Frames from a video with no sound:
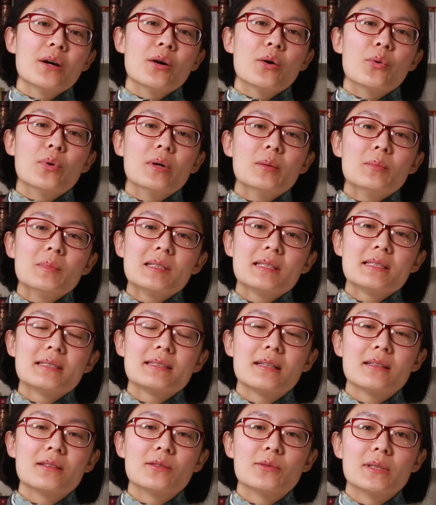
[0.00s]
When Mrs.
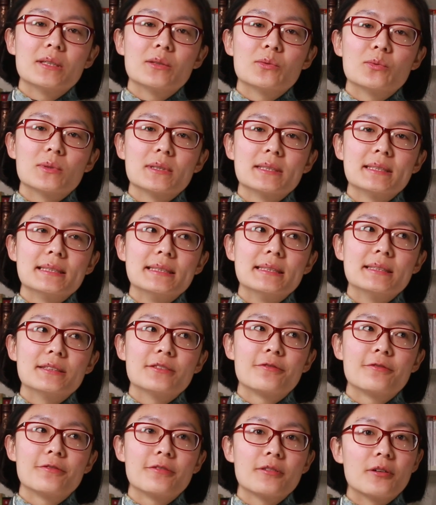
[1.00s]
Dalloway was in The
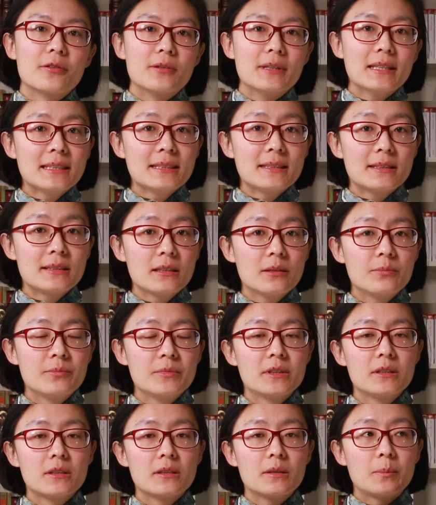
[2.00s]
Florist,
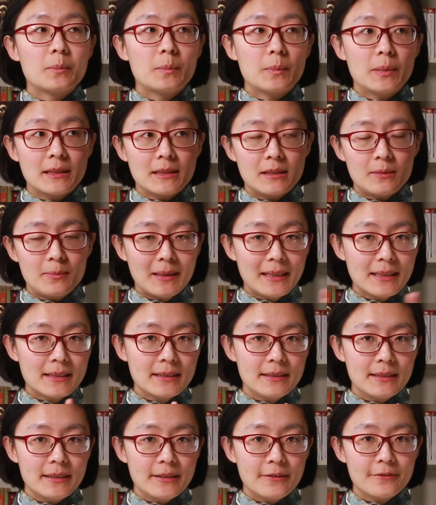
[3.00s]
the
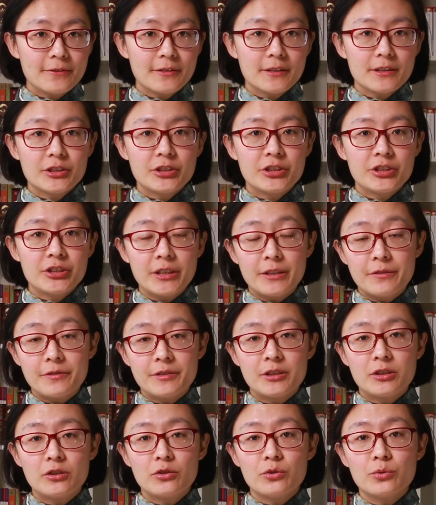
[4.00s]
perspective
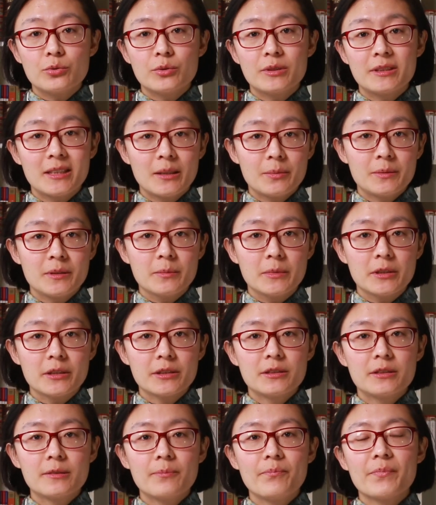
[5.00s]
shifts to
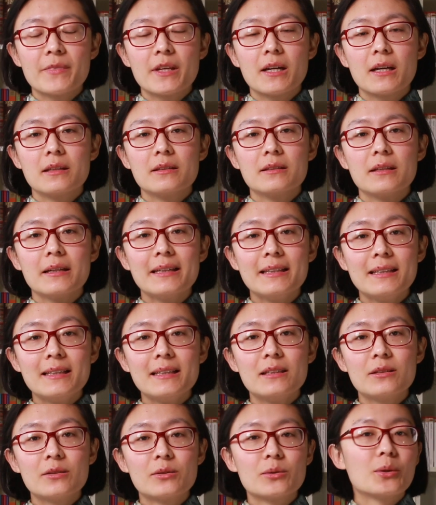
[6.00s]
Septimus, and
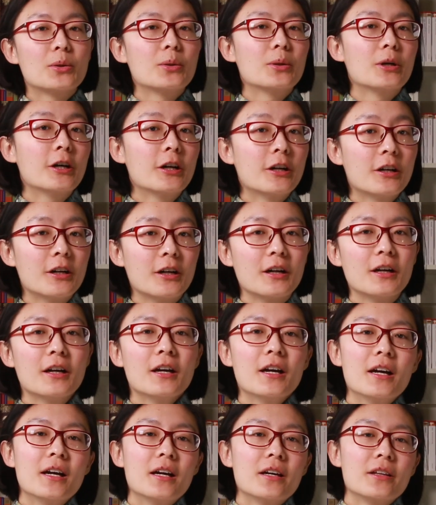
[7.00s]
he saw her
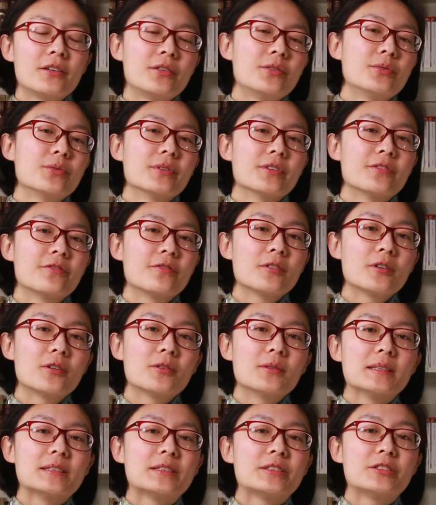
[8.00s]
through the
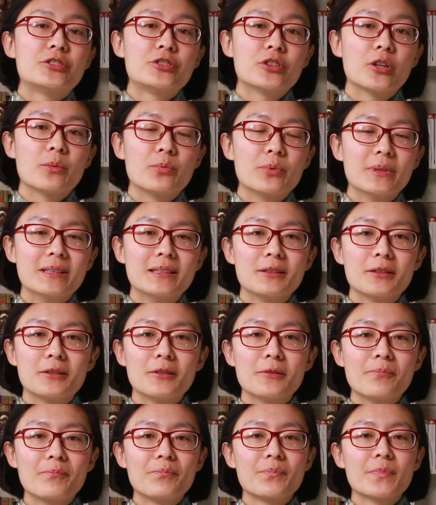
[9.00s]
florist's shop
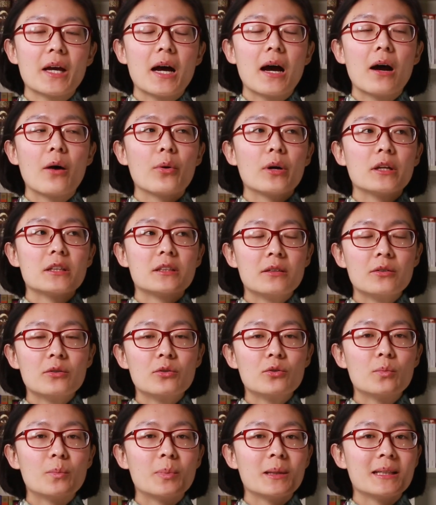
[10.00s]
window. Our
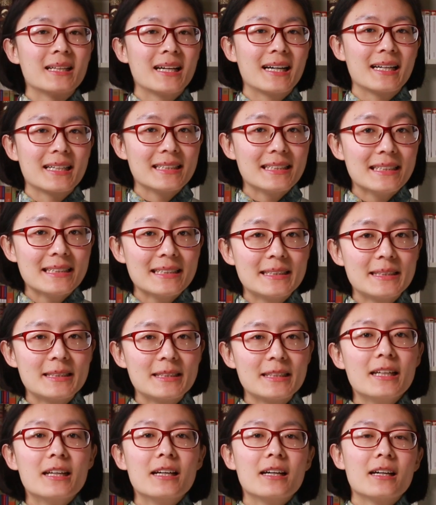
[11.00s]
two
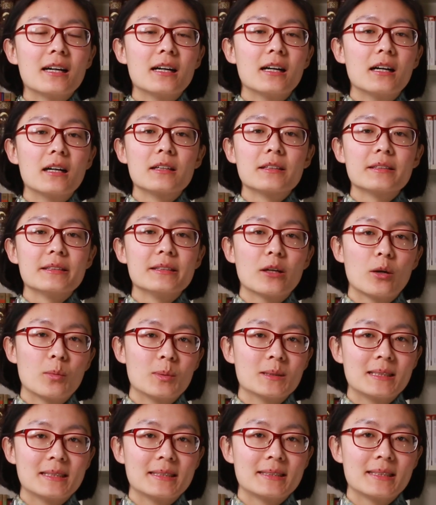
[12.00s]
protagonists are on the
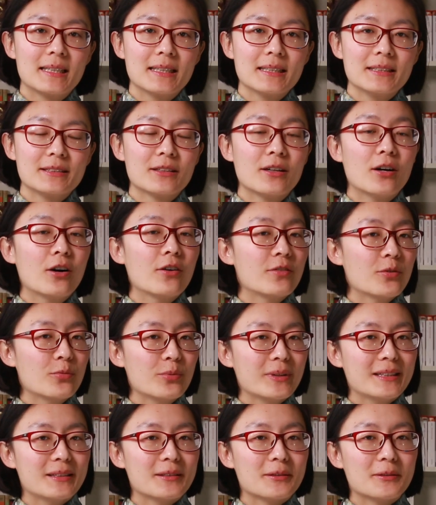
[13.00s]
opposite side of a
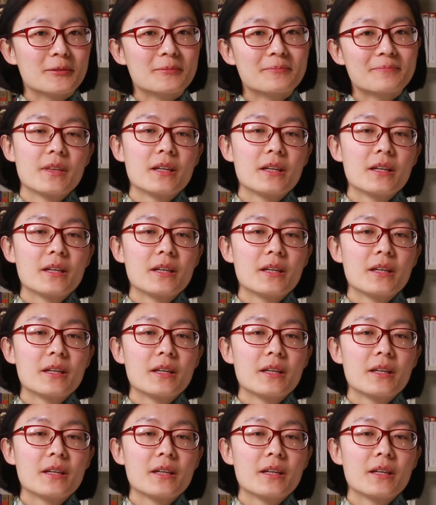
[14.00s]
window.